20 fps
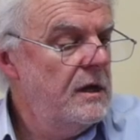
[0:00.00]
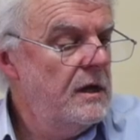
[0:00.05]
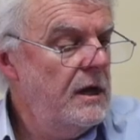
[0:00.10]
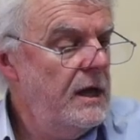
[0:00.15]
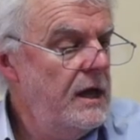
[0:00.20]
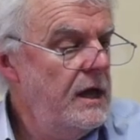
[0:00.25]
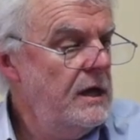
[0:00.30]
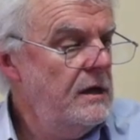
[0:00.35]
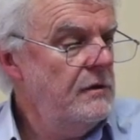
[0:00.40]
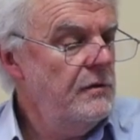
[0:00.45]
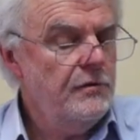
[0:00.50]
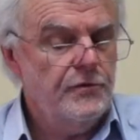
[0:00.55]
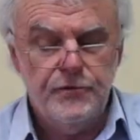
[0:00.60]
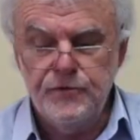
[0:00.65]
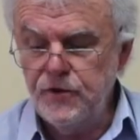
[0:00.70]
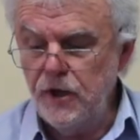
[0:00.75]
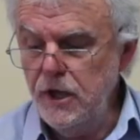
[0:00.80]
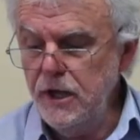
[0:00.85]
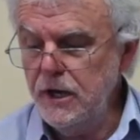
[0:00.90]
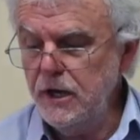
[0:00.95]

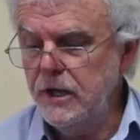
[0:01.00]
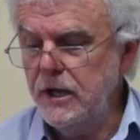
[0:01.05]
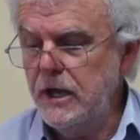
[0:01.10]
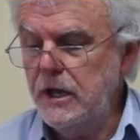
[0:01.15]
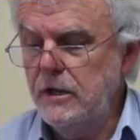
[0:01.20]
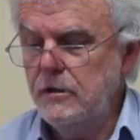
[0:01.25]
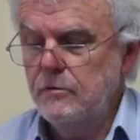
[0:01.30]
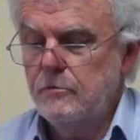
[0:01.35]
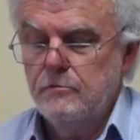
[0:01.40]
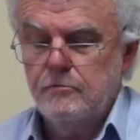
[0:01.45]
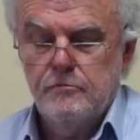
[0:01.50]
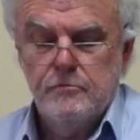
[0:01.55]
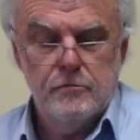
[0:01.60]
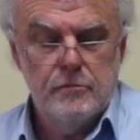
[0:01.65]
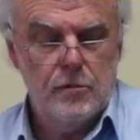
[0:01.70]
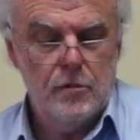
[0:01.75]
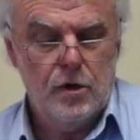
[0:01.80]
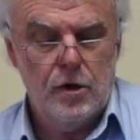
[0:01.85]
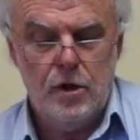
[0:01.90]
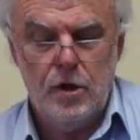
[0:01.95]
And finally,
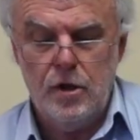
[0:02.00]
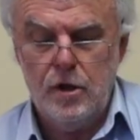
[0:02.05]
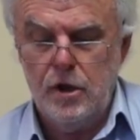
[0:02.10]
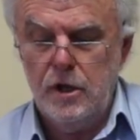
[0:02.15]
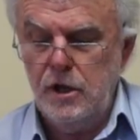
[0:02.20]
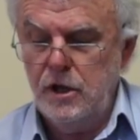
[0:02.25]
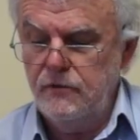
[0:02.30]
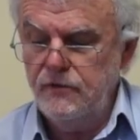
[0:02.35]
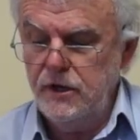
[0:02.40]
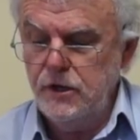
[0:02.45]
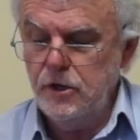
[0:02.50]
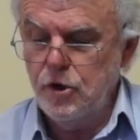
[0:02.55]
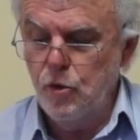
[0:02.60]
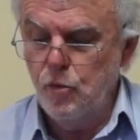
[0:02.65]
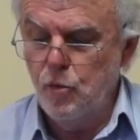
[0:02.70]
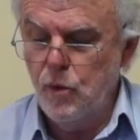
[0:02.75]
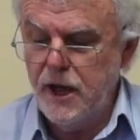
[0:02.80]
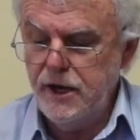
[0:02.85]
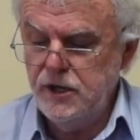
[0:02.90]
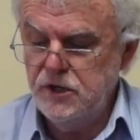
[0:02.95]
and I've only
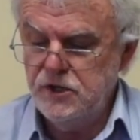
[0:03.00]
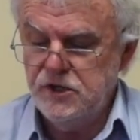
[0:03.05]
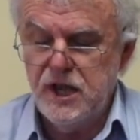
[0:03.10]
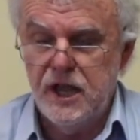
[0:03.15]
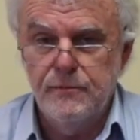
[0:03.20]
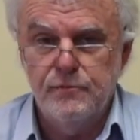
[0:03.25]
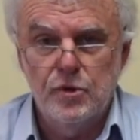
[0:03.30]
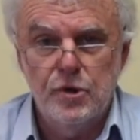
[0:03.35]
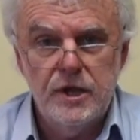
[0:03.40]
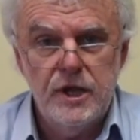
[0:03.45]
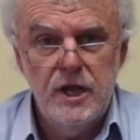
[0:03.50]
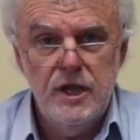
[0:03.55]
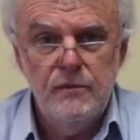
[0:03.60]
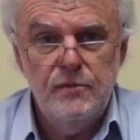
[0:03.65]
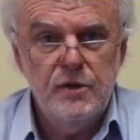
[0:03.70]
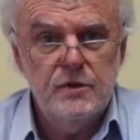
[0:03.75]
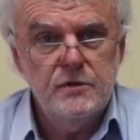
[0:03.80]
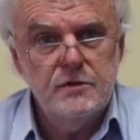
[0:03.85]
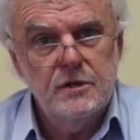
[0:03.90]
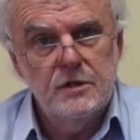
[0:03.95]
got one example here
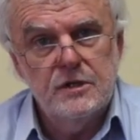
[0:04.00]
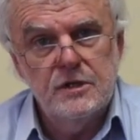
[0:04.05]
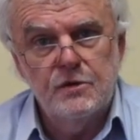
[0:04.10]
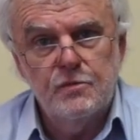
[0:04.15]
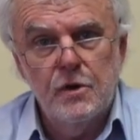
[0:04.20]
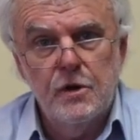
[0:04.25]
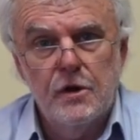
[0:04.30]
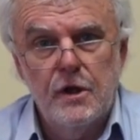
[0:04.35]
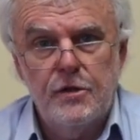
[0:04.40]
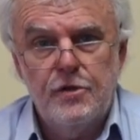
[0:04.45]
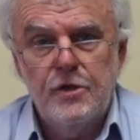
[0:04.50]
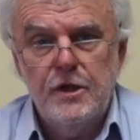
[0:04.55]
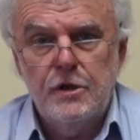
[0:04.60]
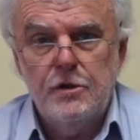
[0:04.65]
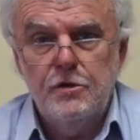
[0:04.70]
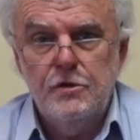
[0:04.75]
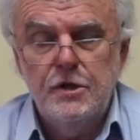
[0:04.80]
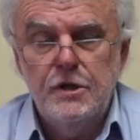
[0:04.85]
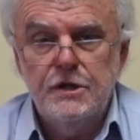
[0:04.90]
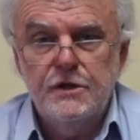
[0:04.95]
because this is where I
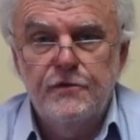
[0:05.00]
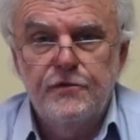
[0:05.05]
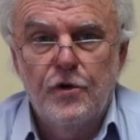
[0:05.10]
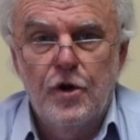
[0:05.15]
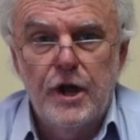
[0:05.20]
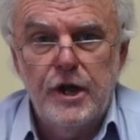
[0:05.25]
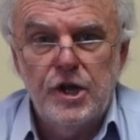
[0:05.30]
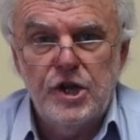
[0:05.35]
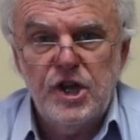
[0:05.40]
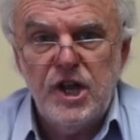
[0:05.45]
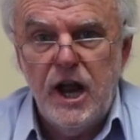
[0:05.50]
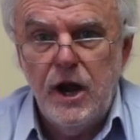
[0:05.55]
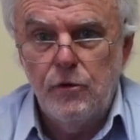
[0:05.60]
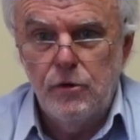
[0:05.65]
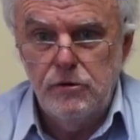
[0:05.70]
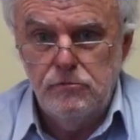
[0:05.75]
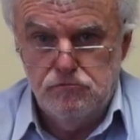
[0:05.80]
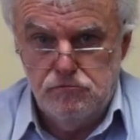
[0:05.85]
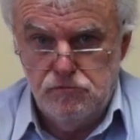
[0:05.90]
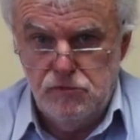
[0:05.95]
think you need to find
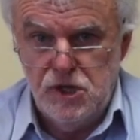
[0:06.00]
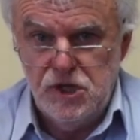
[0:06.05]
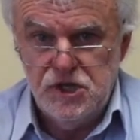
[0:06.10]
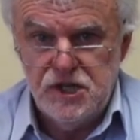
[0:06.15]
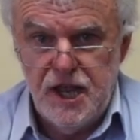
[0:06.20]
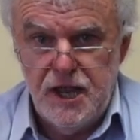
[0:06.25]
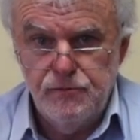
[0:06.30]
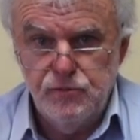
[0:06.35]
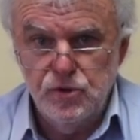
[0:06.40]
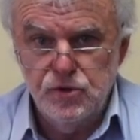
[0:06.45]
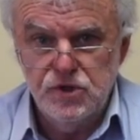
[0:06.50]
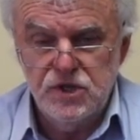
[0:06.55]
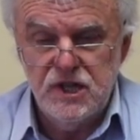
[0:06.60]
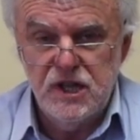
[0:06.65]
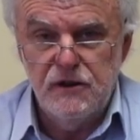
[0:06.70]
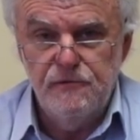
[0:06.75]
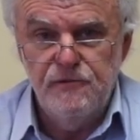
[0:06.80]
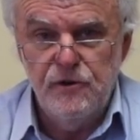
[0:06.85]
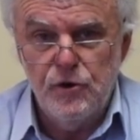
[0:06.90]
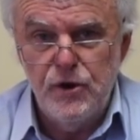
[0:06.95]
current examples
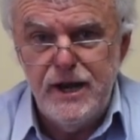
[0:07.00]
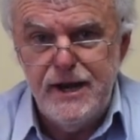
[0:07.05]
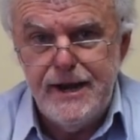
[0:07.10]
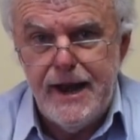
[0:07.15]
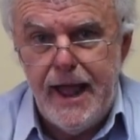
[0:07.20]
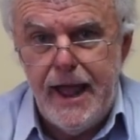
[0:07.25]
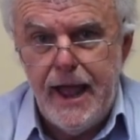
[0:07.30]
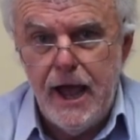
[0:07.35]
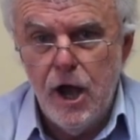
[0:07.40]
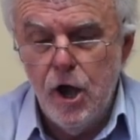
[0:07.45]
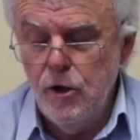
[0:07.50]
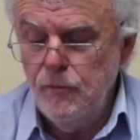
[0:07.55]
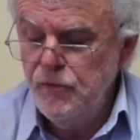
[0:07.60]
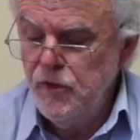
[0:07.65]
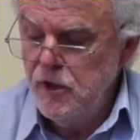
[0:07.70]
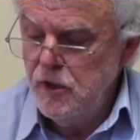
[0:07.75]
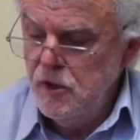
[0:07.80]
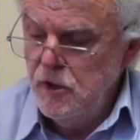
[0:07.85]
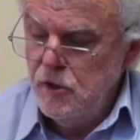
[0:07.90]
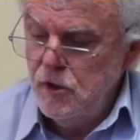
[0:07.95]
that are very now.
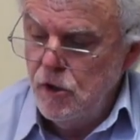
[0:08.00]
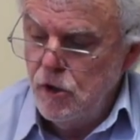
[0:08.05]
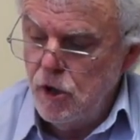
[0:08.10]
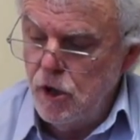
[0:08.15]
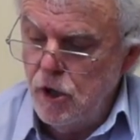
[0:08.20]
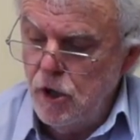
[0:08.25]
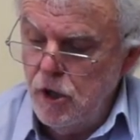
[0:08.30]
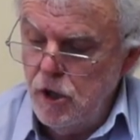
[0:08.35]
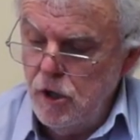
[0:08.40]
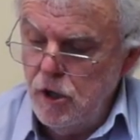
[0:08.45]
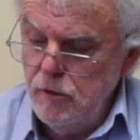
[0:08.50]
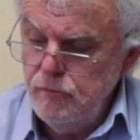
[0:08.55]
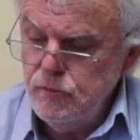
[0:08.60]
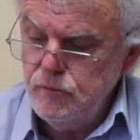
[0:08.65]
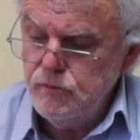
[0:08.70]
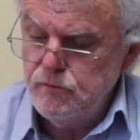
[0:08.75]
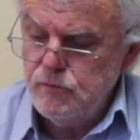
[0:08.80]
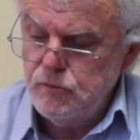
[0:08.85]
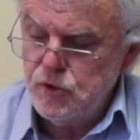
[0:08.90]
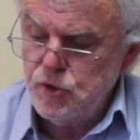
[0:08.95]

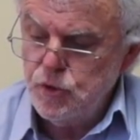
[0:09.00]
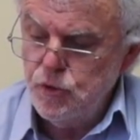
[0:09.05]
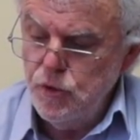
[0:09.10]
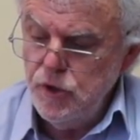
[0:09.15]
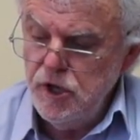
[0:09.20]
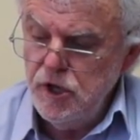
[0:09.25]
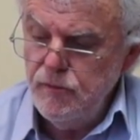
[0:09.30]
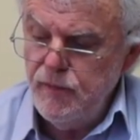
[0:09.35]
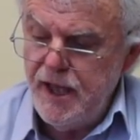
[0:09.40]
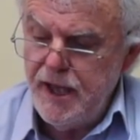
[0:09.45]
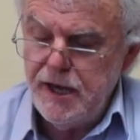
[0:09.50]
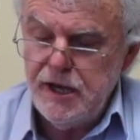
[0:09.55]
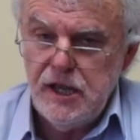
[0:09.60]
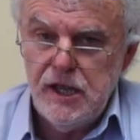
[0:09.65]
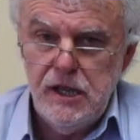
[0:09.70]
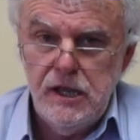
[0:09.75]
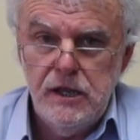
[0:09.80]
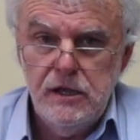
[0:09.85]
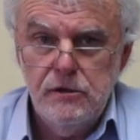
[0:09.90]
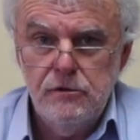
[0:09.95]
I'm talking
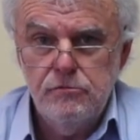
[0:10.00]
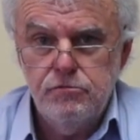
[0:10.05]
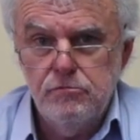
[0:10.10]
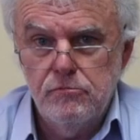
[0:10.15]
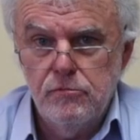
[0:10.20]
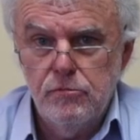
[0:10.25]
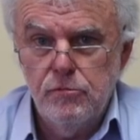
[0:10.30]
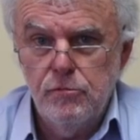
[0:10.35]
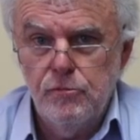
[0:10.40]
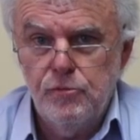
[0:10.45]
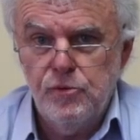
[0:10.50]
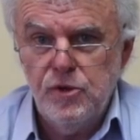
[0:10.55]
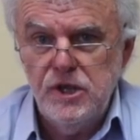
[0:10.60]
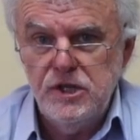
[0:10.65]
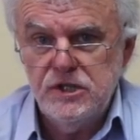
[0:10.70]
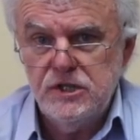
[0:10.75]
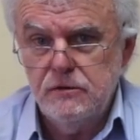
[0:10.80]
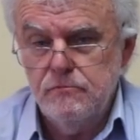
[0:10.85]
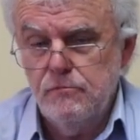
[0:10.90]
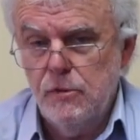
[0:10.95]
about here
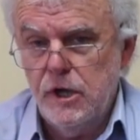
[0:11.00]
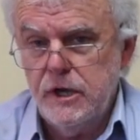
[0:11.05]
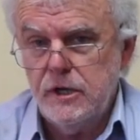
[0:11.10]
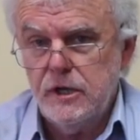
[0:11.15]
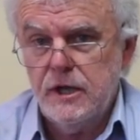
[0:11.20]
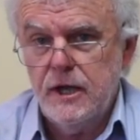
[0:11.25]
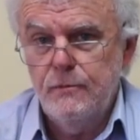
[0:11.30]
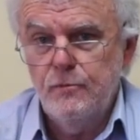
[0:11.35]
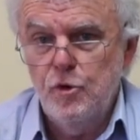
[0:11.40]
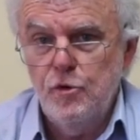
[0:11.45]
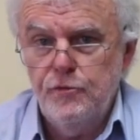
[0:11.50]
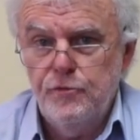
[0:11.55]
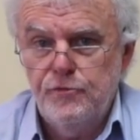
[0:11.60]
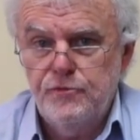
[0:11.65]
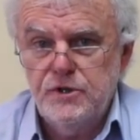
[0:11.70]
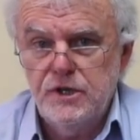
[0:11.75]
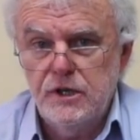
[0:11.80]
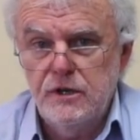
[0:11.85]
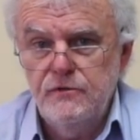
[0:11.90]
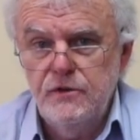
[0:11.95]
things that might come
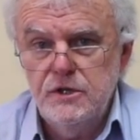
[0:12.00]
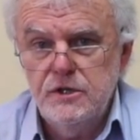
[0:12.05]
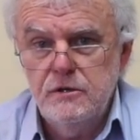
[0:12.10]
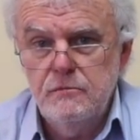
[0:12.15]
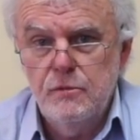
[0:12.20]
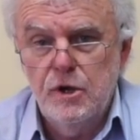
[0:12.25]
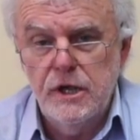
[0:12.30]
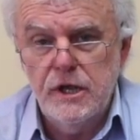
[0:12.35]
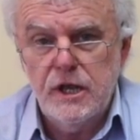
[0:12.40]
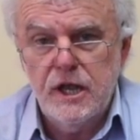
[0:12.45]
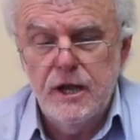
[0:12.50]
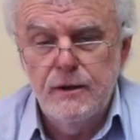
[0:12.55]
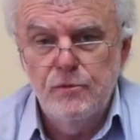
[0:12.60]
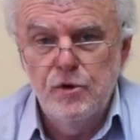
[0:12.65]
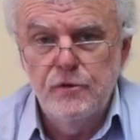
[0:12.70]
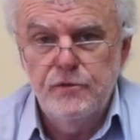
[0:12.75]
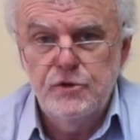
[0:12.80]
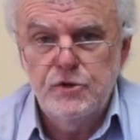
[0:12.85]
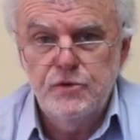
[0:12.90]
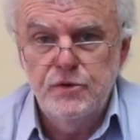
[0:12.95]
off television, might
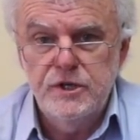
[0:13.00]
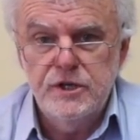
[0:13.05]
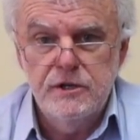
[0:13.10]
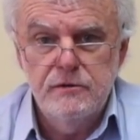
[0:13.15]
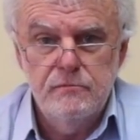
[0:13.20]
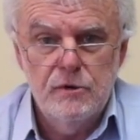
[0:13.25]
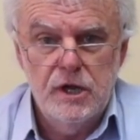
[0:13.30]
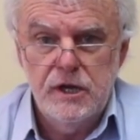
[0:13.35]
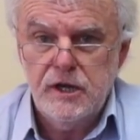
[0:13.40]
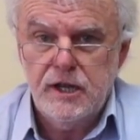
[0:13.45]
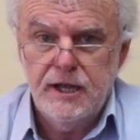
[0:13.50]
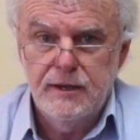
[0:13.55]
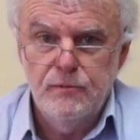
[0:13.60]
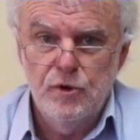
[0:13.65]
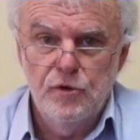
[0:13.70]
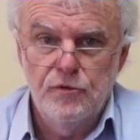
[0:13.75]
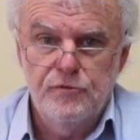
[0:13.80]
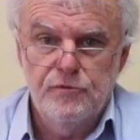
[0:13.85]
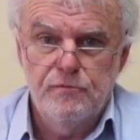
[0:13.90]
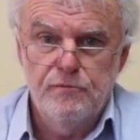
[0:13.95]
come off Twitter, might
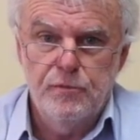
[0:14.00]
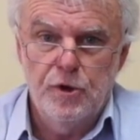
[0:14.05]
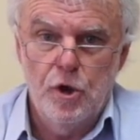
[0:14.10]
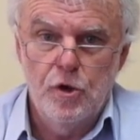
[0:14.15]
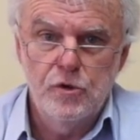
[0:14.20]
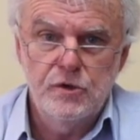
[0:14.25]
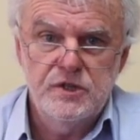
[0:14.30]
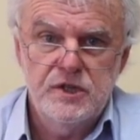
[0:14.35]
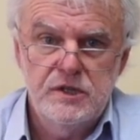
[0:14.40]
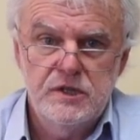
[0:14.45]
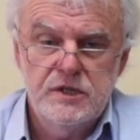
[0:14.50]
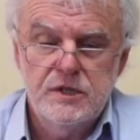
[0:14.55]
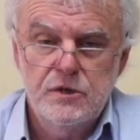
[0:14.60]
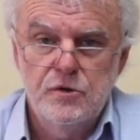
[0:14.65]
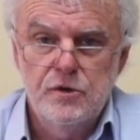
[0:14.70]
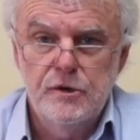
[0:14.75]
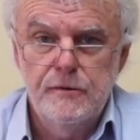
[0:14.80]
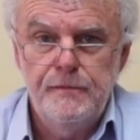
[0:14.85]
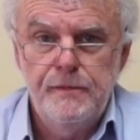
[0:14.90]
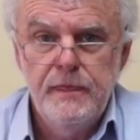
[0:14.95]
come off blogs and
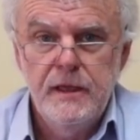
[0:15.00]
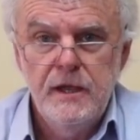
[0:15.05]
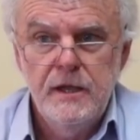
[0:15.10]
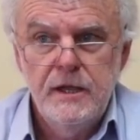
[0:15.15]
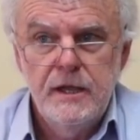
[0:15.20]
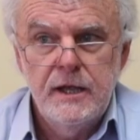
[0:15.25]
so on,